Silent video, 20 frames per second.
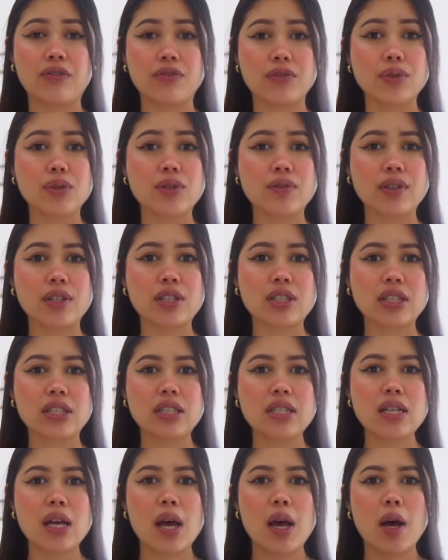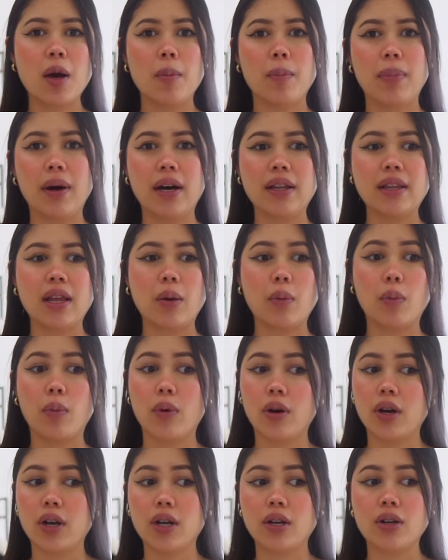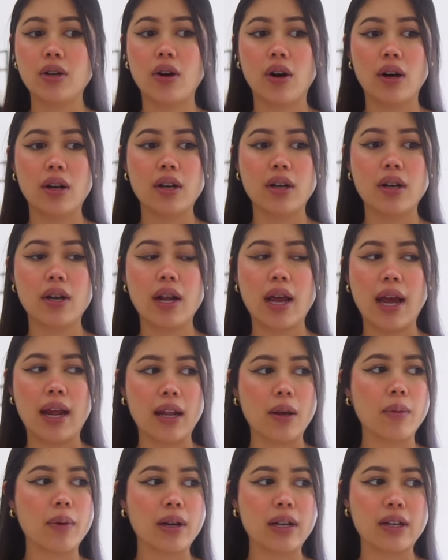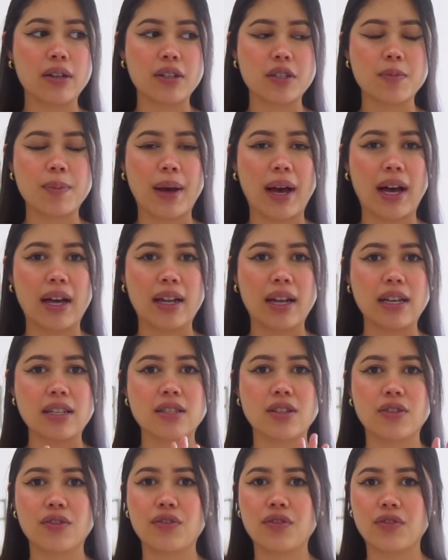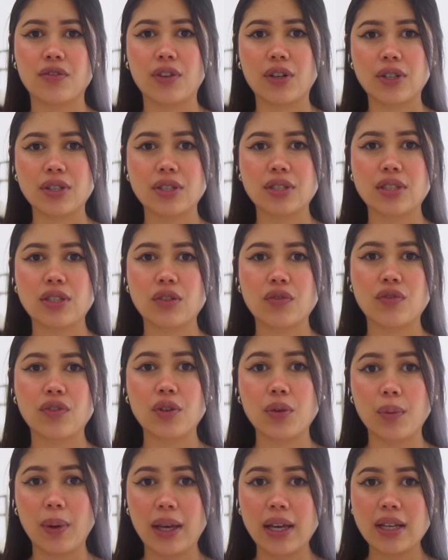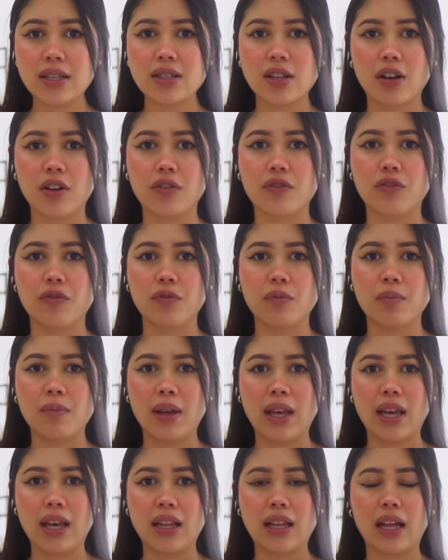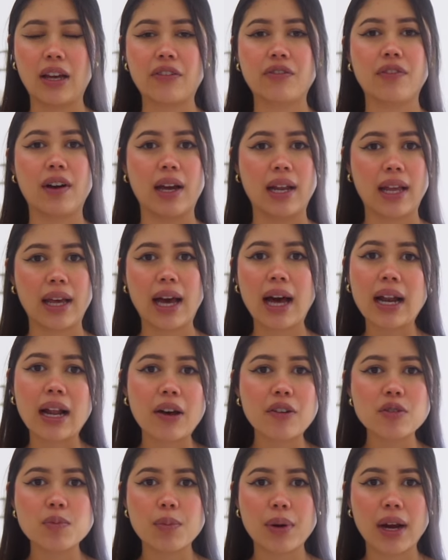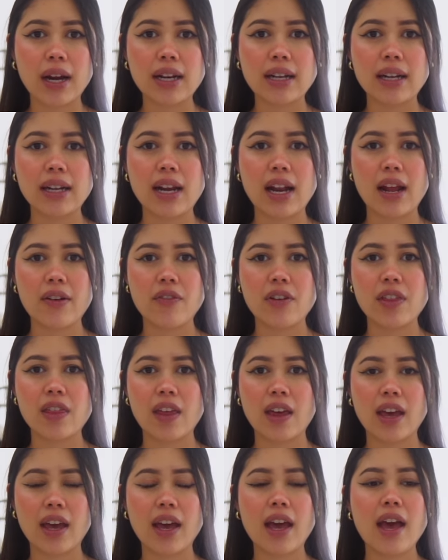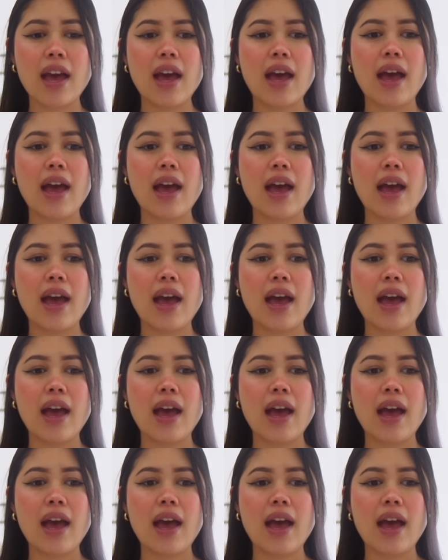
food aversions, but they were not anywhere near as bad as the first few weeks of me like finding out I was pregnant and everything.